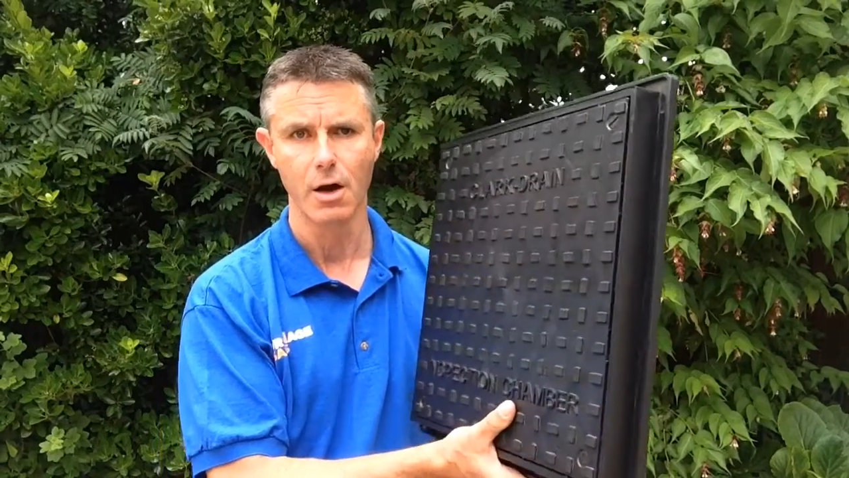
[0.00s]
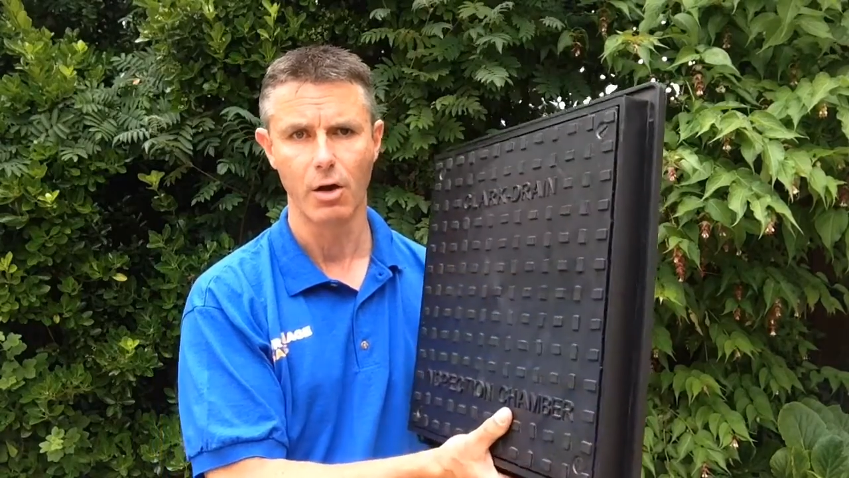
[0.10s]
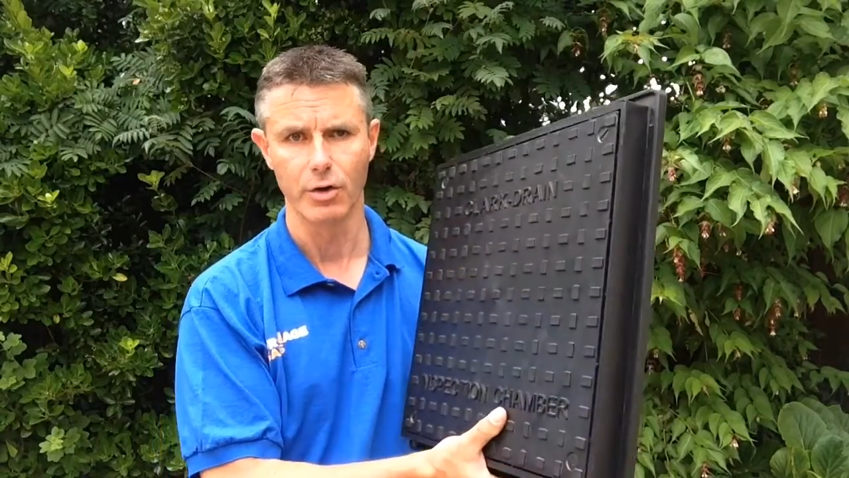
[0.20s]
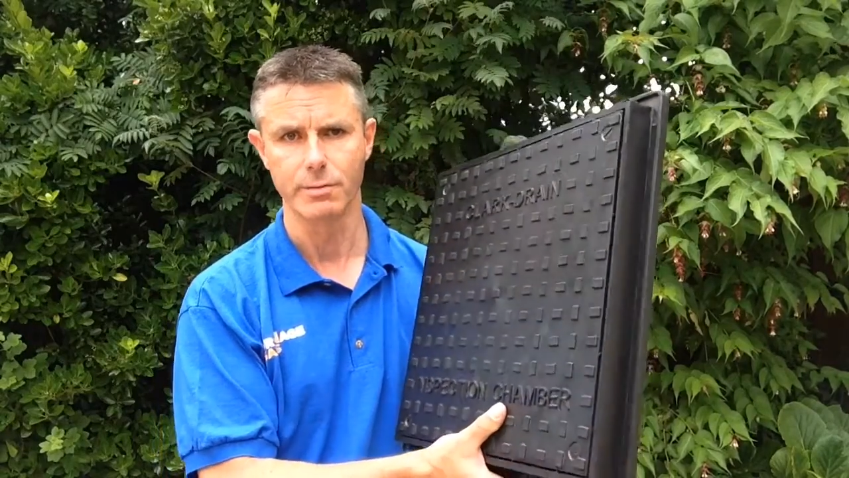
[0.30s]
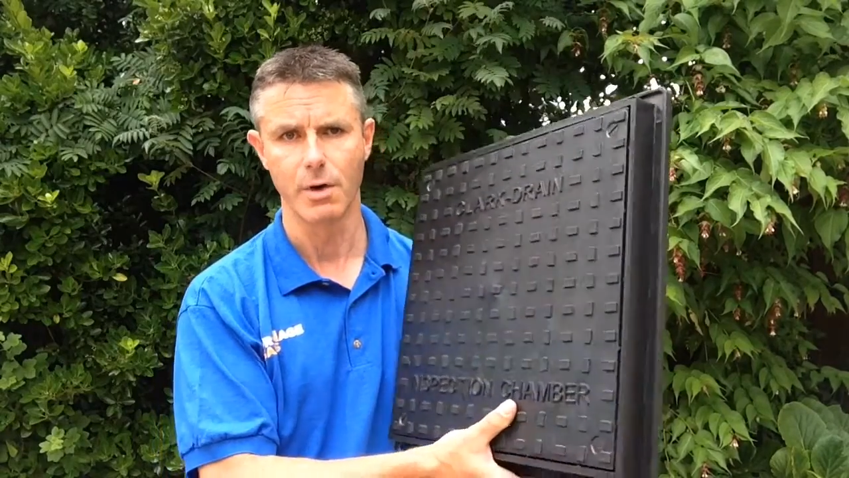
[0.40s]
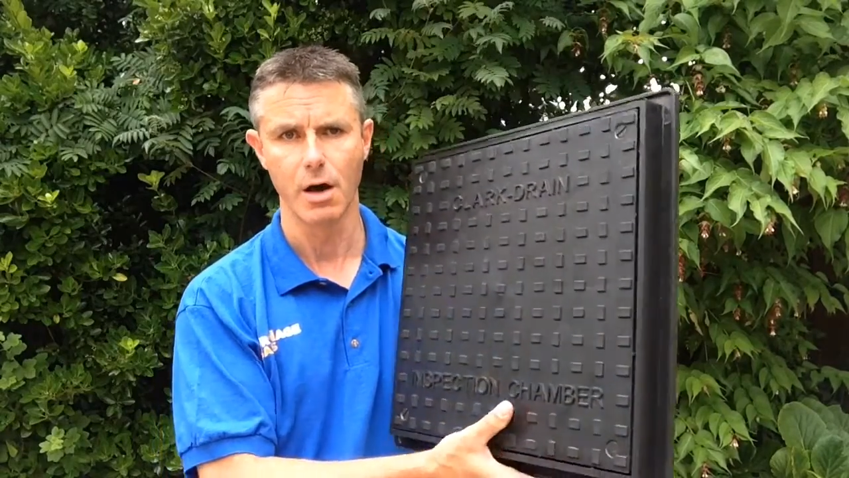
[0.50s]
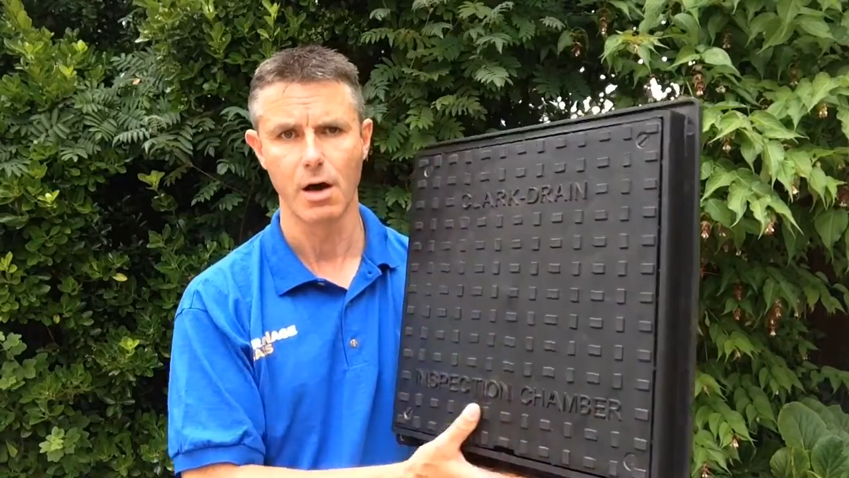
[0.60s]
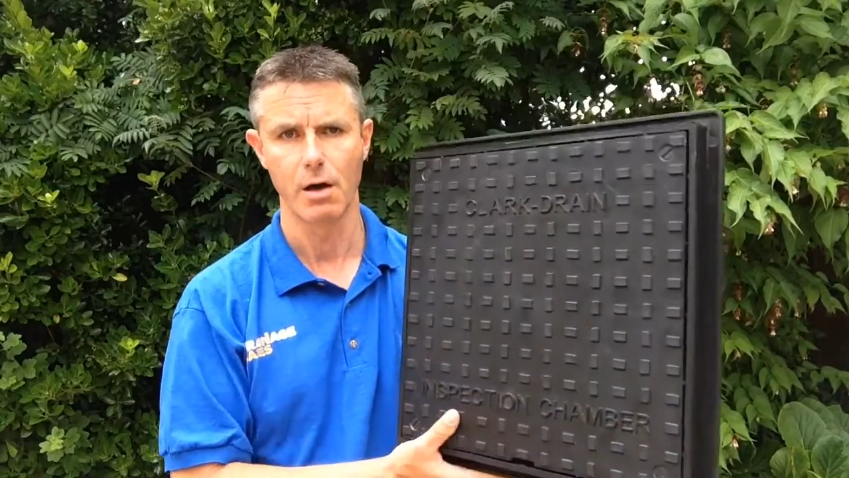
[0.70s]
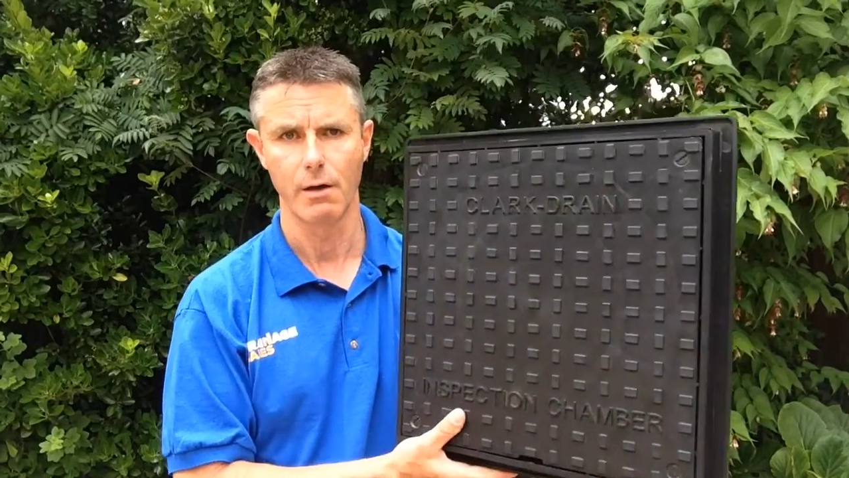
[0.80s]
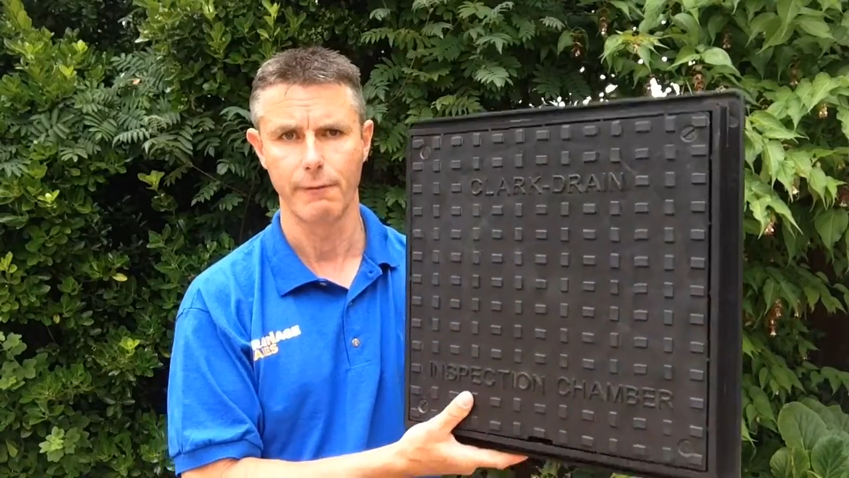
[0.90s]

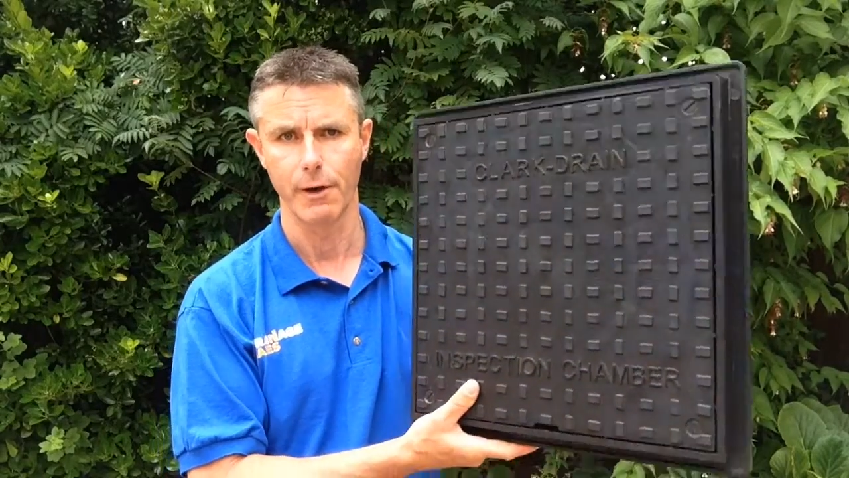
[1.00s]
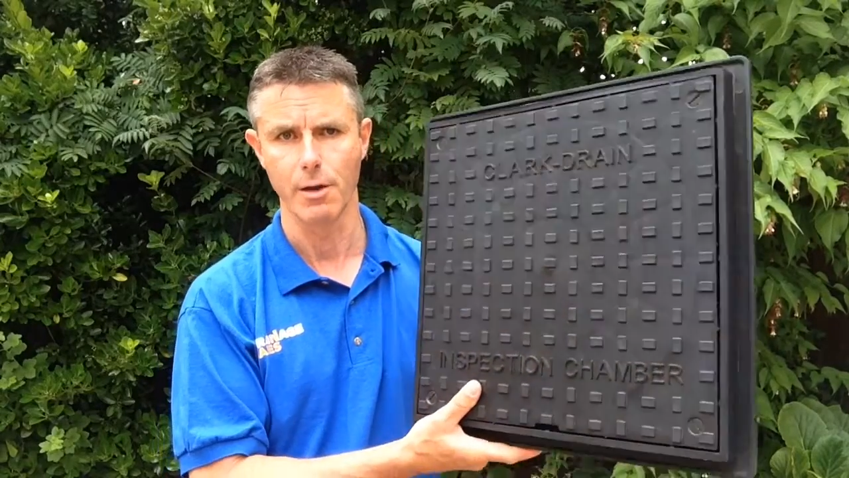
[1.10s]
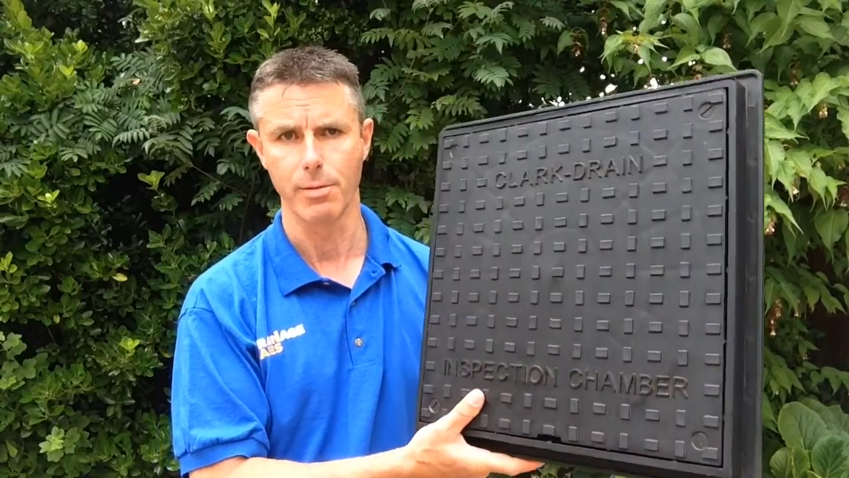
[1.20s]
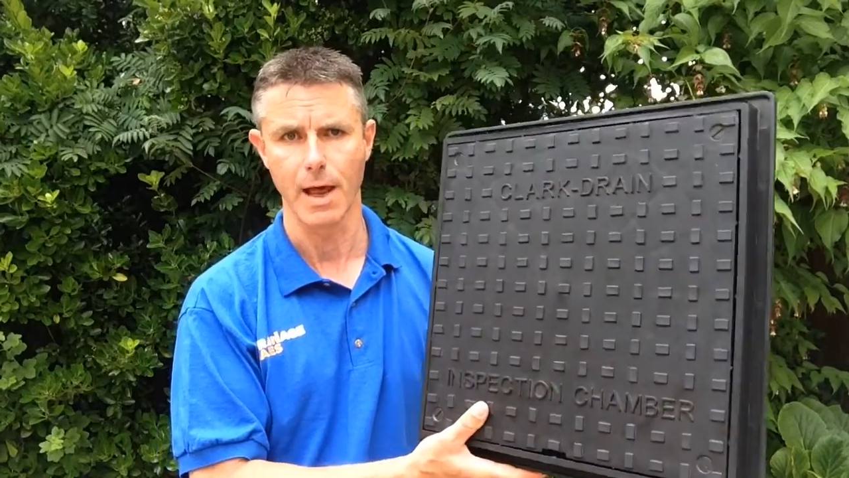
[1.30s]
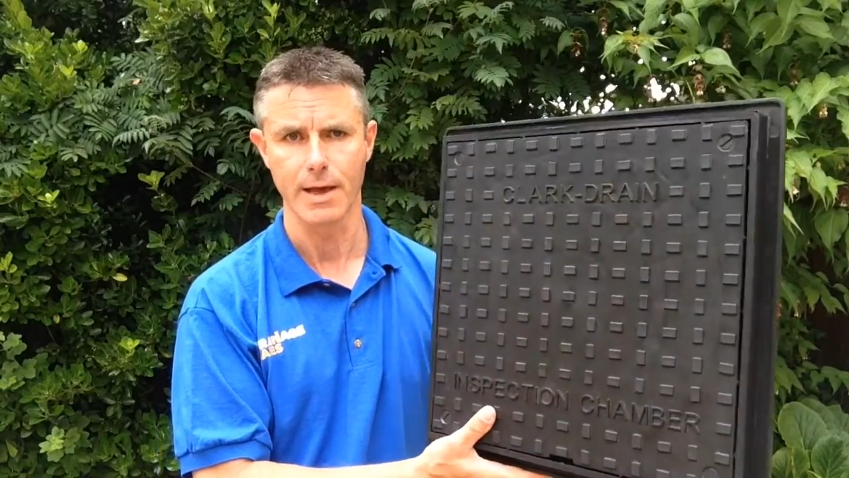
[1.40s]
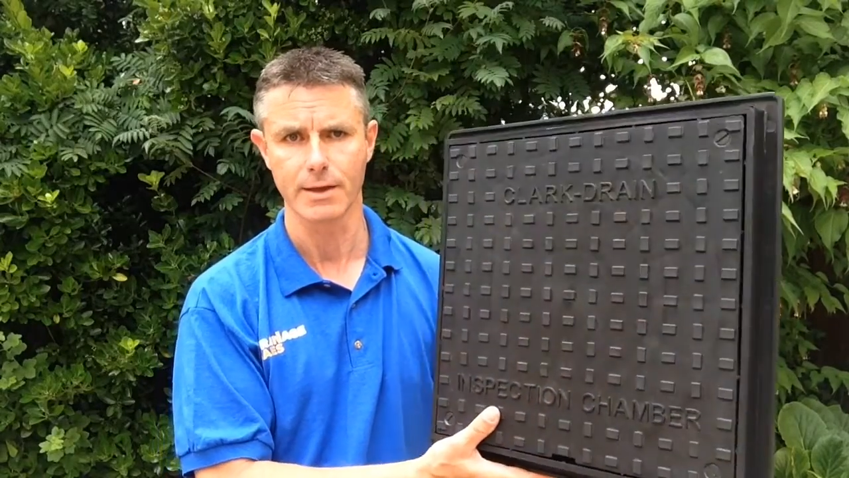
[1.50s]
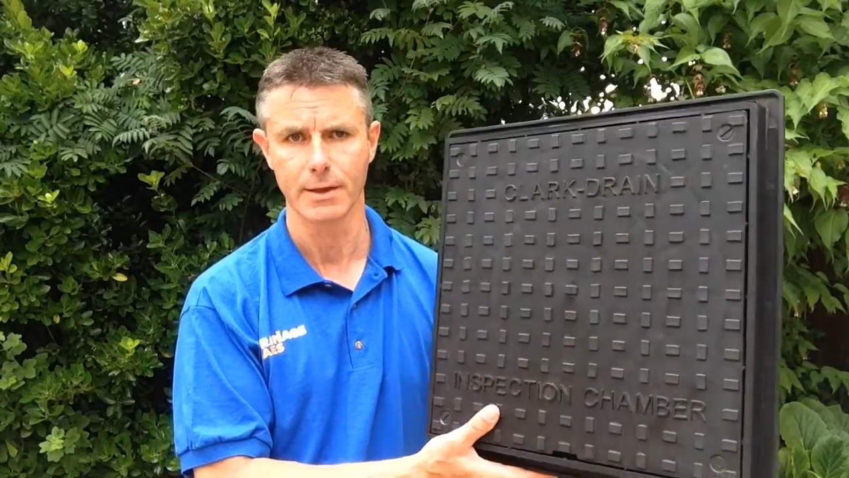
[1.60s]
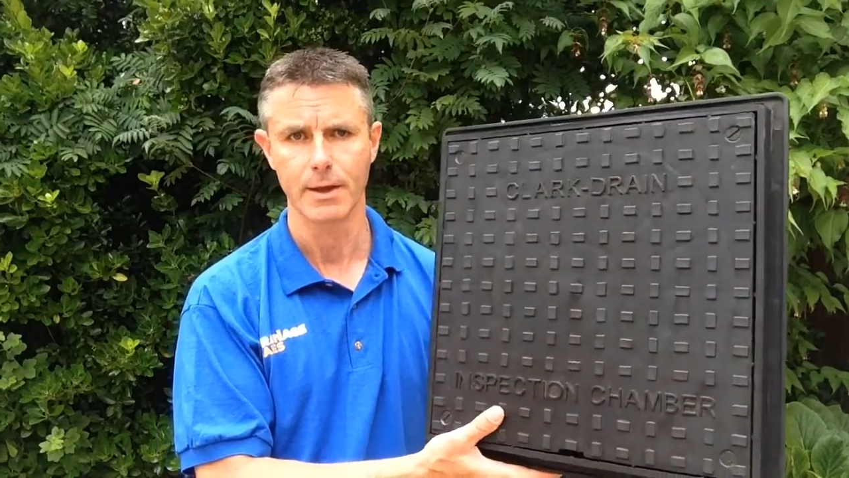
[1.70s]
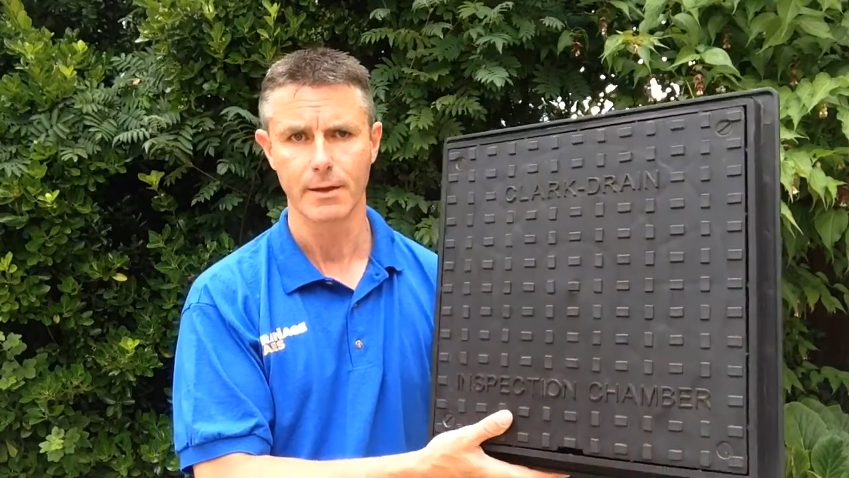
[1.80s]
Osma, FloPlast.